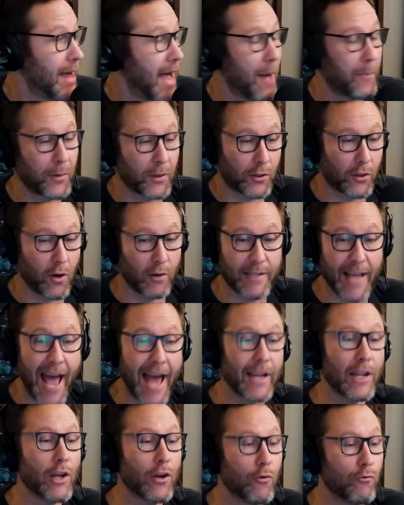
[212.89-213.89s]
Three
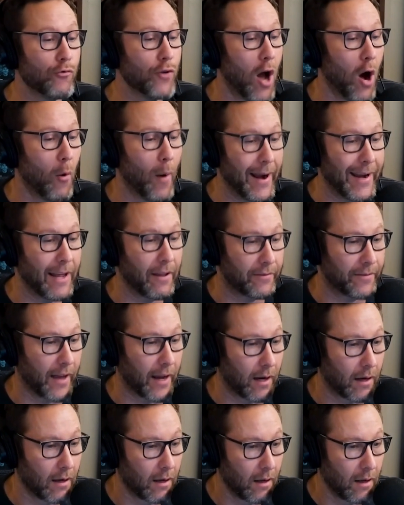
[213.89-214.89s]
episodes. How do you know
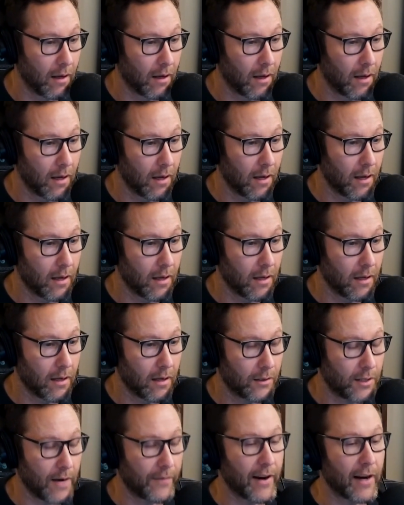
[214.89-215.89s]
anything?
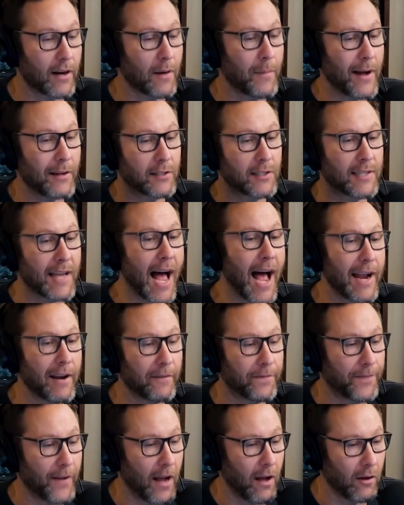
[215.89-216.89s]
Well, did you ever hear about
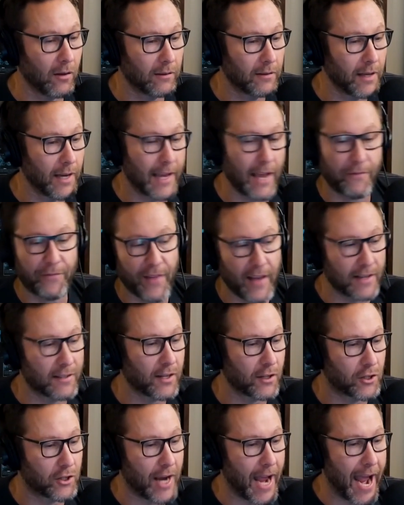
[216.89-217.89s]
Seinfeld? You give
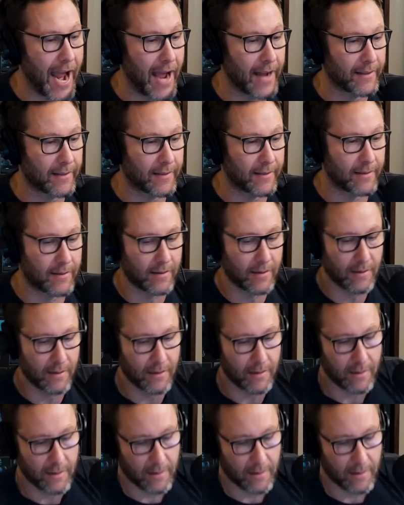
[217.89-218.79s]
things a chance.